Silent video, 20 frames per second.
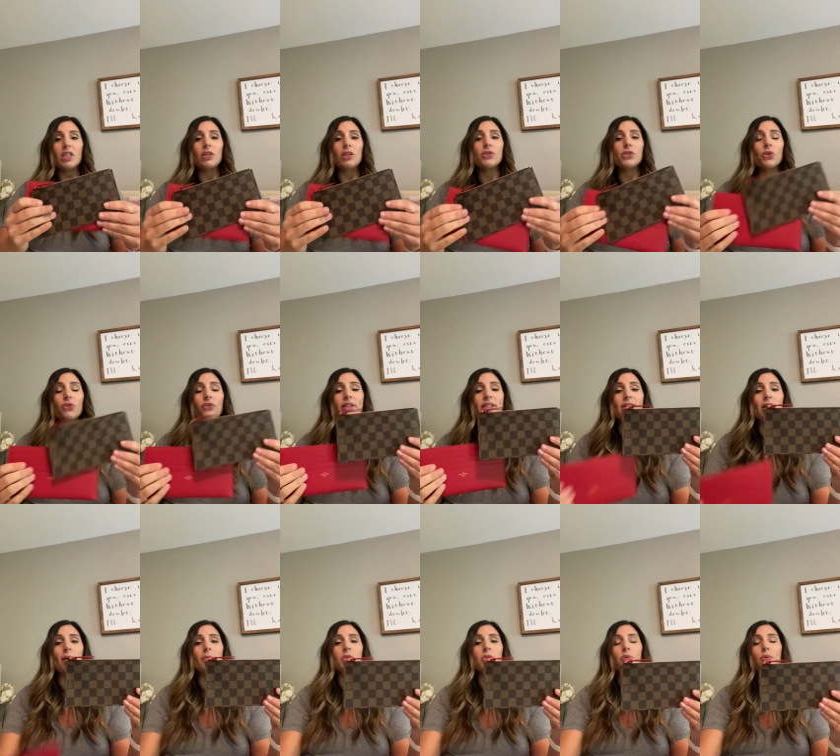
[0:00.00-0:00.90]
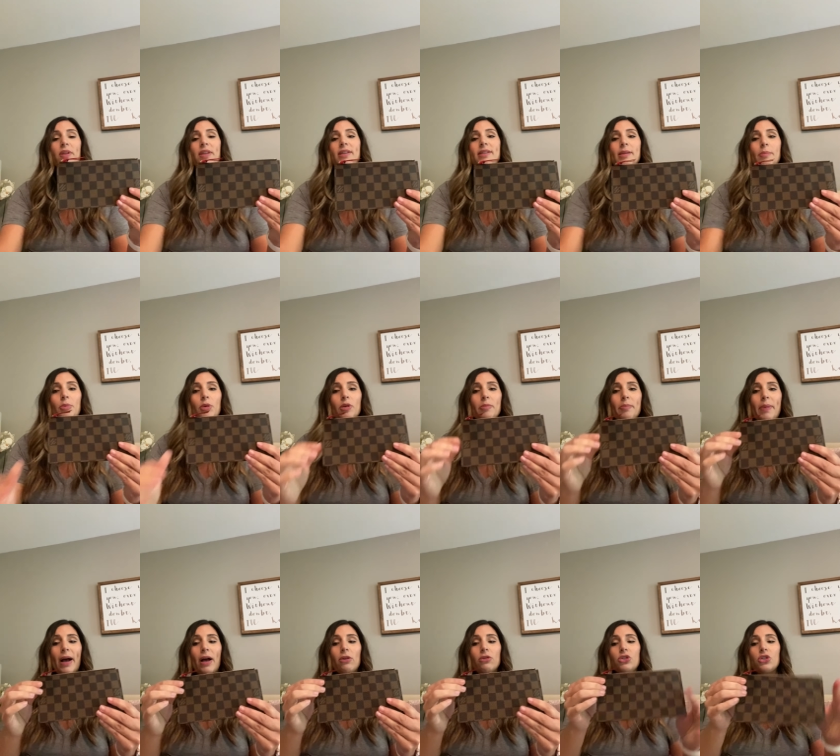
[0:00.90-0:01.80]
So this comes with a zippered
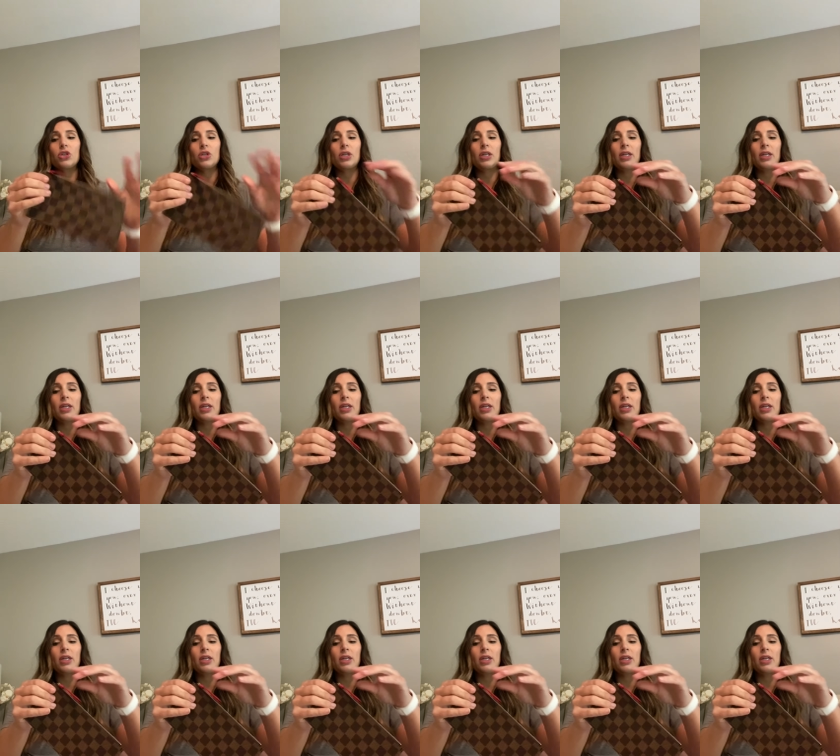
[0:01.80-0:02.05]
pouch,